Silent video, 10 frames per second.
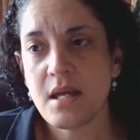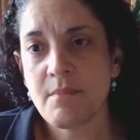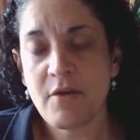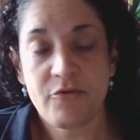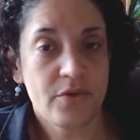
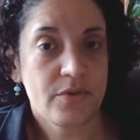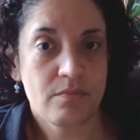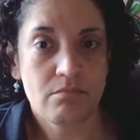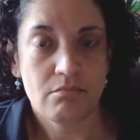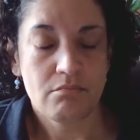My first
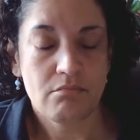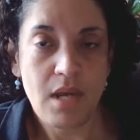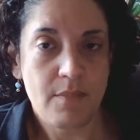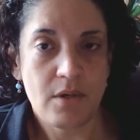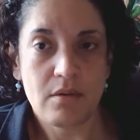
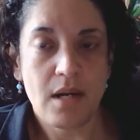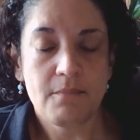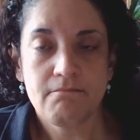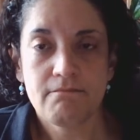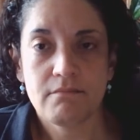
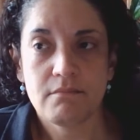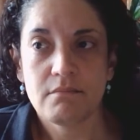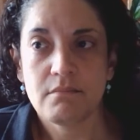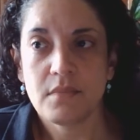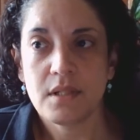mammogram.
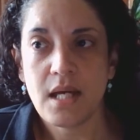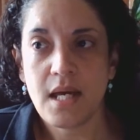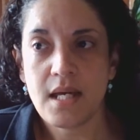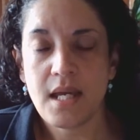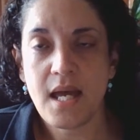
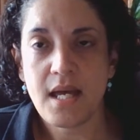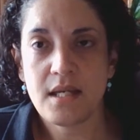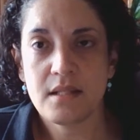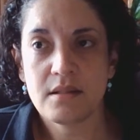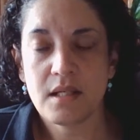I
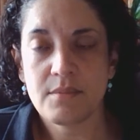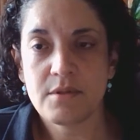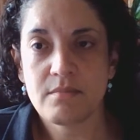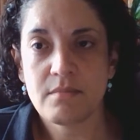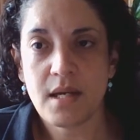had
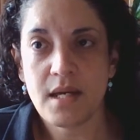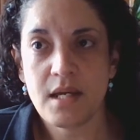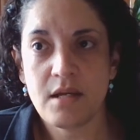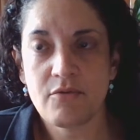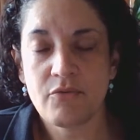skipped
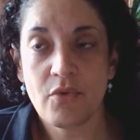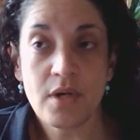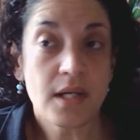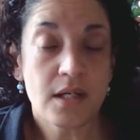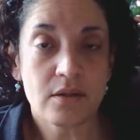my
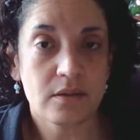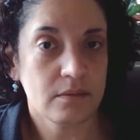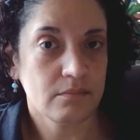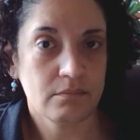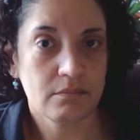
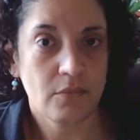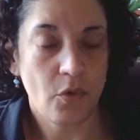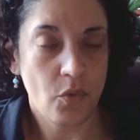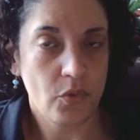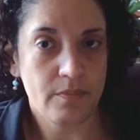
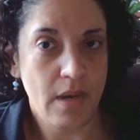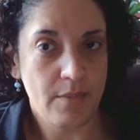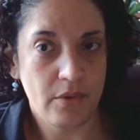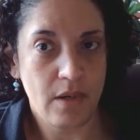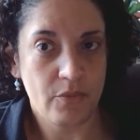40-year-old
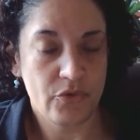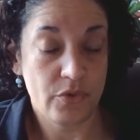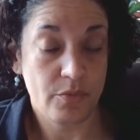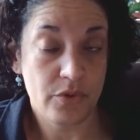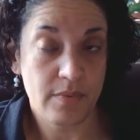mammogram, which was
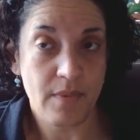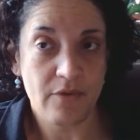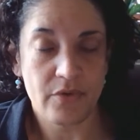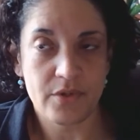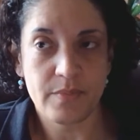supposed to be my
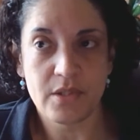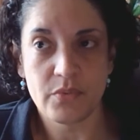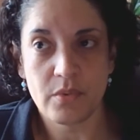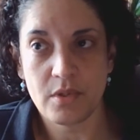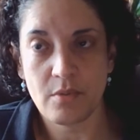first,
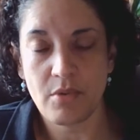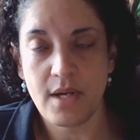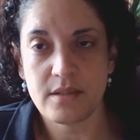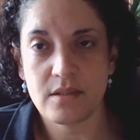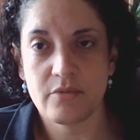because we were in the
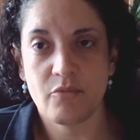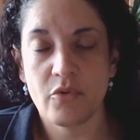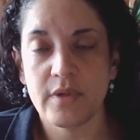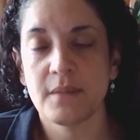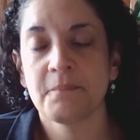process of
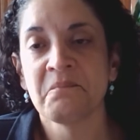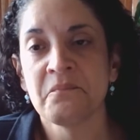moving